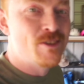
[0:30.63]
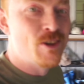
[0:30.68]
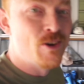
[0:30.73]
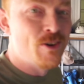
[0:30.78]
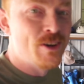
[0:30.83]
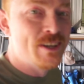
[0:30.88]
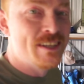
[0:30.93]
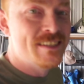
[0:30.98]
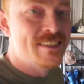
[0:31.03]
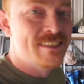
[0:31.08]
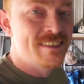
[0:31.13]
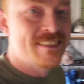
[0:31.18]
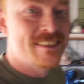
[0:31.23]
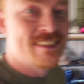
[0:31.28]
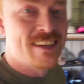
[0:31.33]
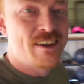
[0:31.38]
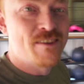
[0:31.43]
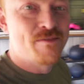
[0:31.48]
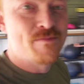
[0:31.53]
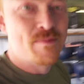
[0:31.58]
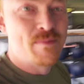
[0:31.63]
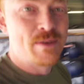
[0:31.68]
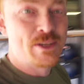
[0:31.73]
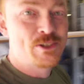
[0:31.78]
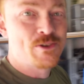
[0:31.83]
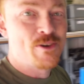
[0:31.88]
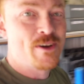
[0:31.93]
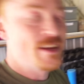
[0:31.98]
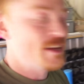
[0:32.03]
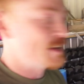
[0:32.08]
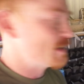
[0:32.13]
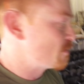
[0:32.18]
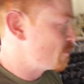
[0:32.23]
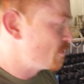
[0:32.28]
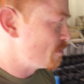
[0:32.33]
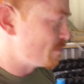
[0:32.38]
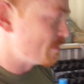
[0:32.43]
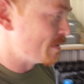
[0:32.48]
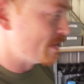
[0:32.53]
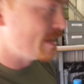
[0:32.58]
toys and stuff and my training
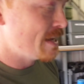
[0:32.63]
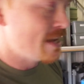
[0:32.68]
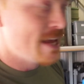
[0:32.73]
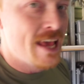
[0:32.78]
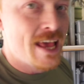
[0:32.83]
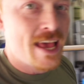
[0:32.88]
equipment